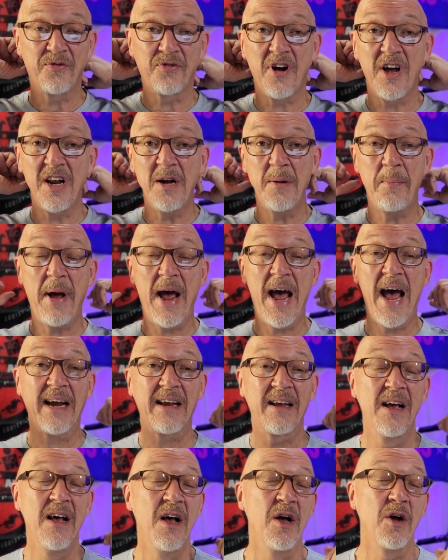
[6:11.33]
front and
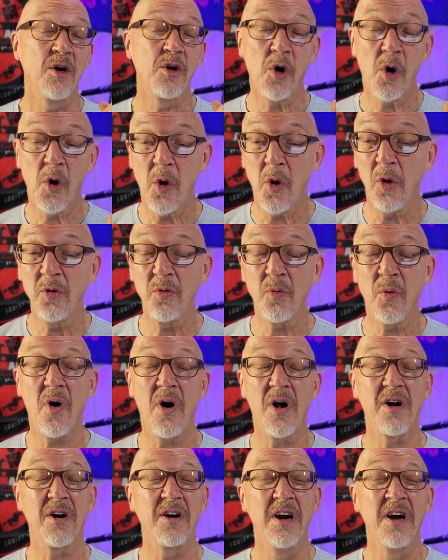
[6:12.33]
back, cold
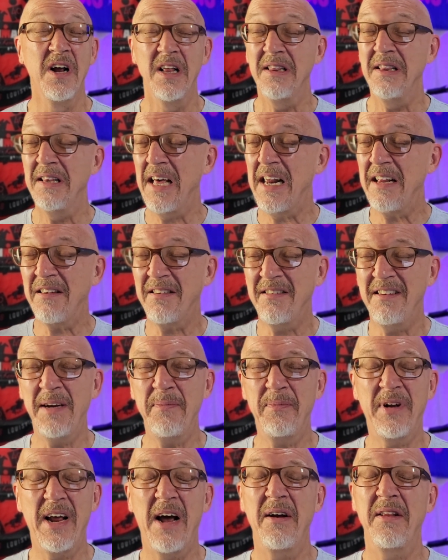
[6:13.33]
water, let it
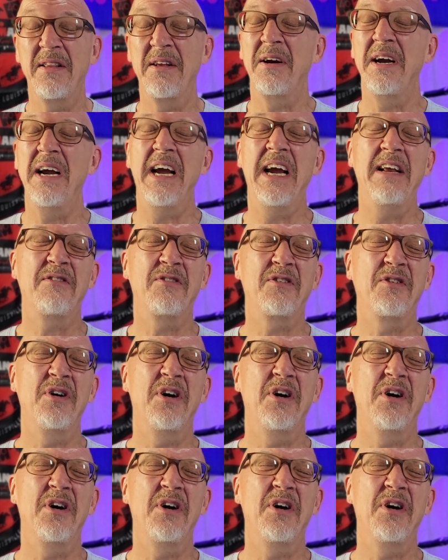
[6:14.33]
seep down in there. It's